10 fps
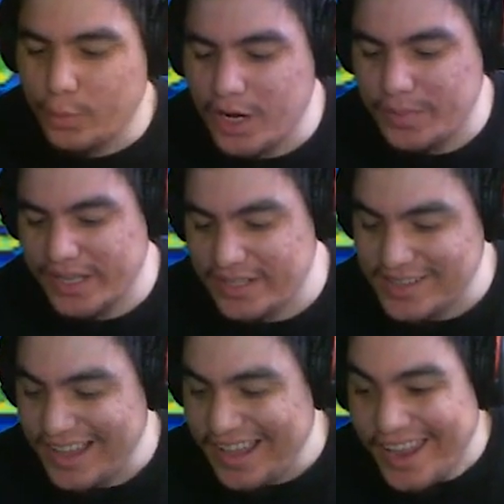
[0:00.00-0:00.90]
We're up
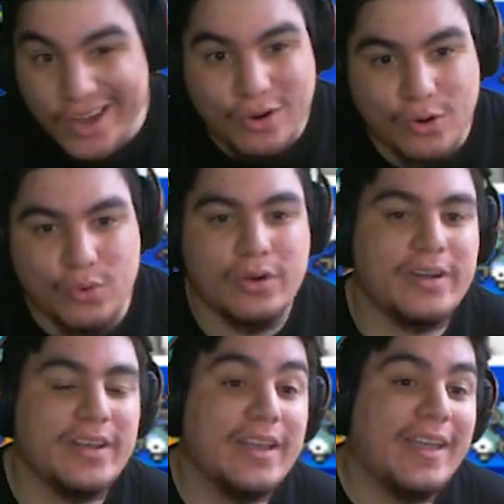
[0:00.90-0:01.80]
against Hera
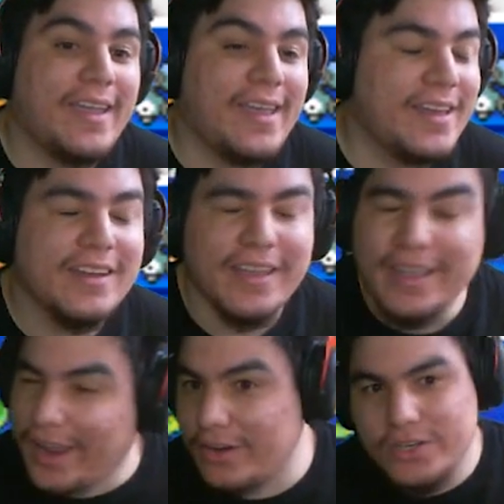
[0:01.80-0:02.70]
Horde, and
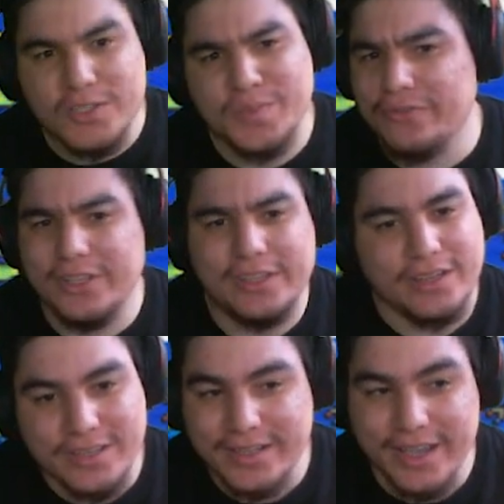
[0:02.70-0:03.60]
Hera's been a really
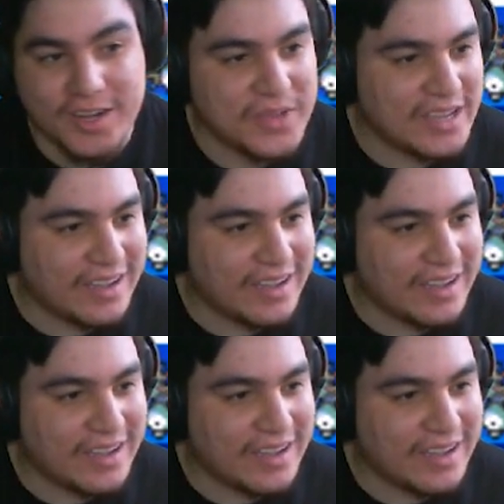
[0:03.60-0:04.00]
nice guy to me.